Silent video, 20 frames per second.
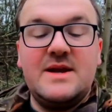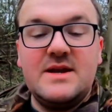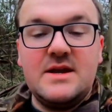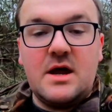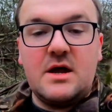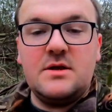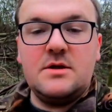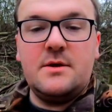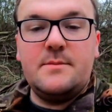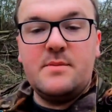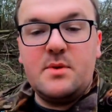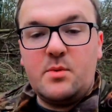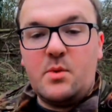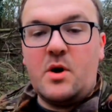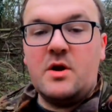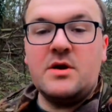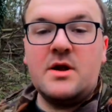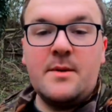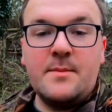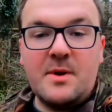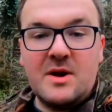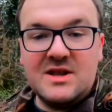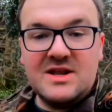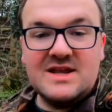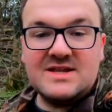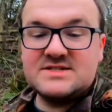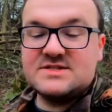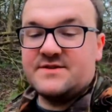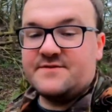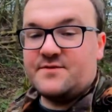in at number 1 on my
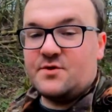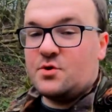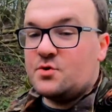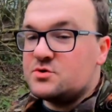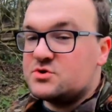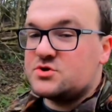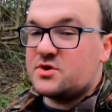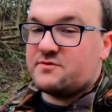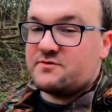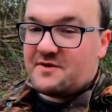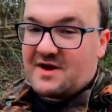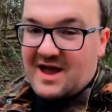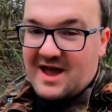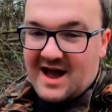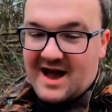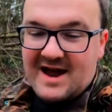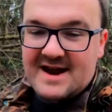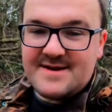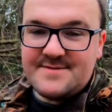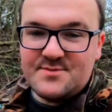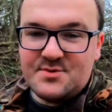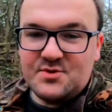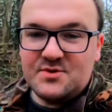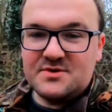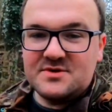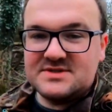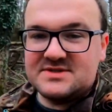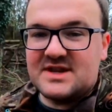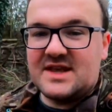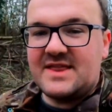list of ultra rare
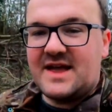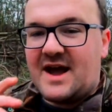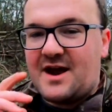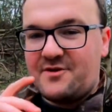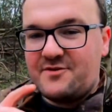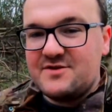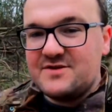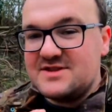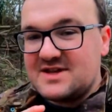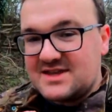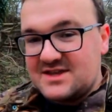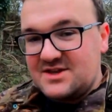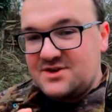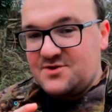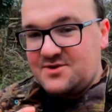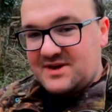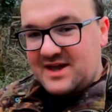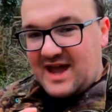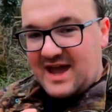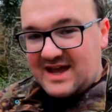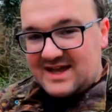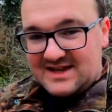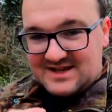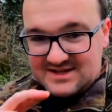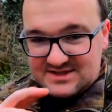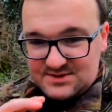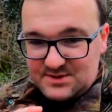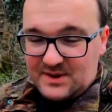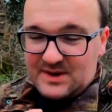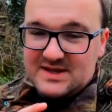animals that are in the UK
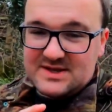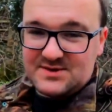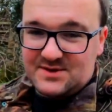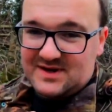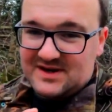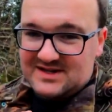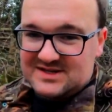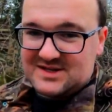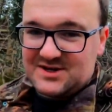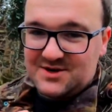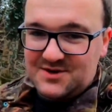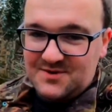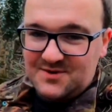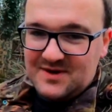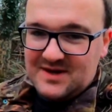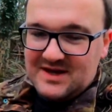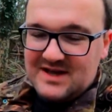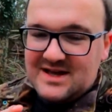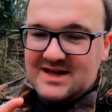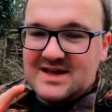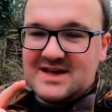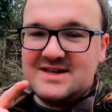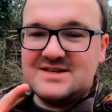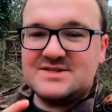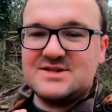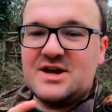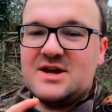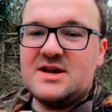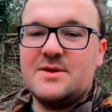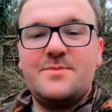in 2022 is
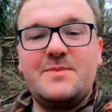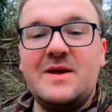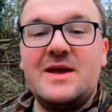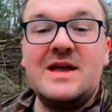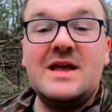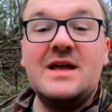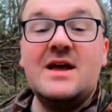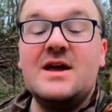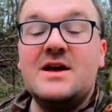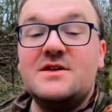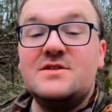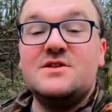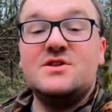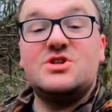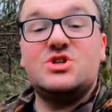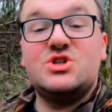going to be the